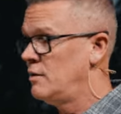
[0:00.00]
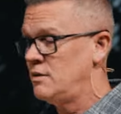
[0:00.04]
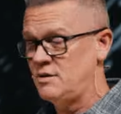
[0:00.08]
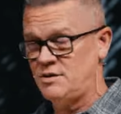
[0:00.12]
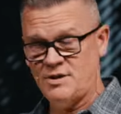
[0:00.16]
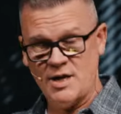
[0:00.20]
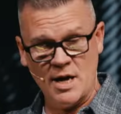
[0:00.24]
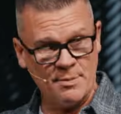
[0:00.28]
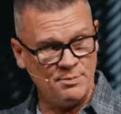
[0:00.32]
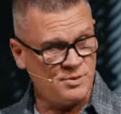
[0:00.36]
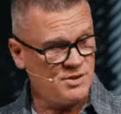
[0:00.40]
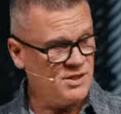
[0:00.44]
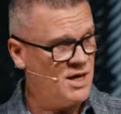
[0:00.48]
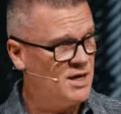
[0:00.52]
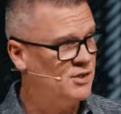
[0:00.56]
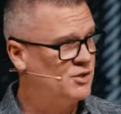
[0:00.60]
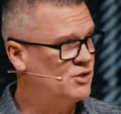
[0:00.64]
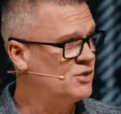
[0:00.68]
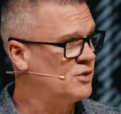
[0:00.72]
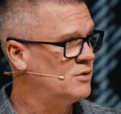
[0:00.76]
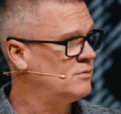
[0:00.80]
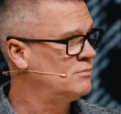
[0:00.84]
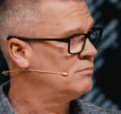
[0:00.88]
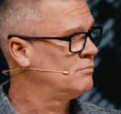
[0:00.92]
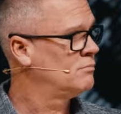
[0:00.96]

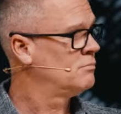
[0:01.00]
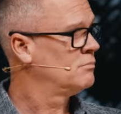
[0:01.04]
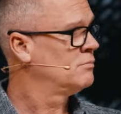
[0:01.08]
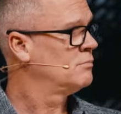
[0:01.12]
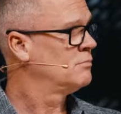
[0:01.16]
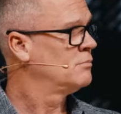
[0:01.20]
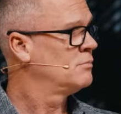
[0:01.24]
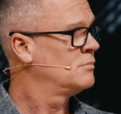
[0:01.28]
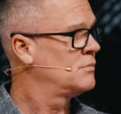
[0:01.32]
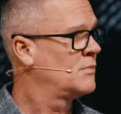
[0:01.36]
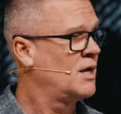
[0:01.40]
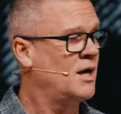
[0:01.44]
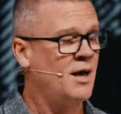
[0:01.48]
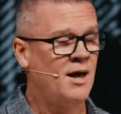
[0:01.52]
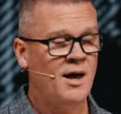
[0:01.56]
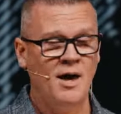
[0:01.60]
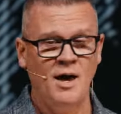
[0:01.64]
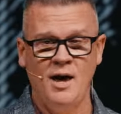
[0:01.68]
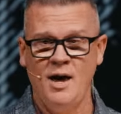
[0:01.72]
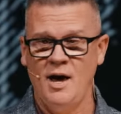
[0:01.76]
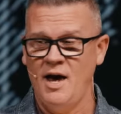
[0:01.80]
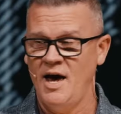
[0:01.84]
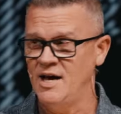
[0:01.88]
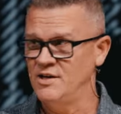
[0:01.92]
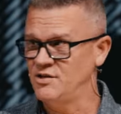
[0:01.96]
Temptation,
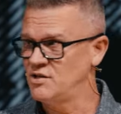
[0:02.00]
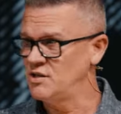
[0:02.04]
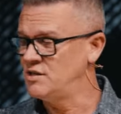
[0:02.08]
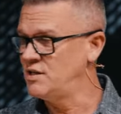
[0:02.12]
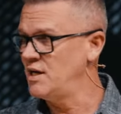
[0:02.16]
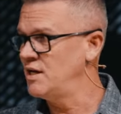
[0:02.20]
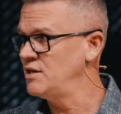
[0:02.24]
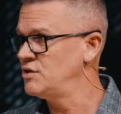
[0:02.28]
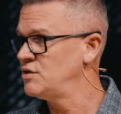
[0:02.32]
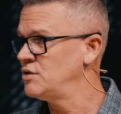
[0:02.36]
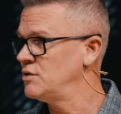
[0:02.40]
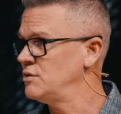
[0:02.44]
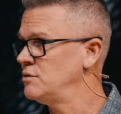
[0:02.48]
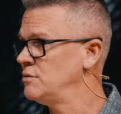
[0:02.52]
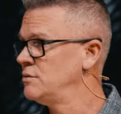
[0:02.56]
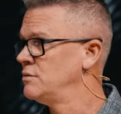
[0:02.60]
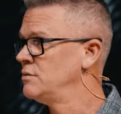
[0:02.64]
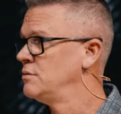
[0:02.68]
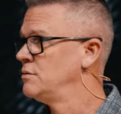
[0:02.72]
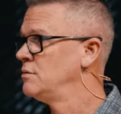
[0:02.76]
hesitation,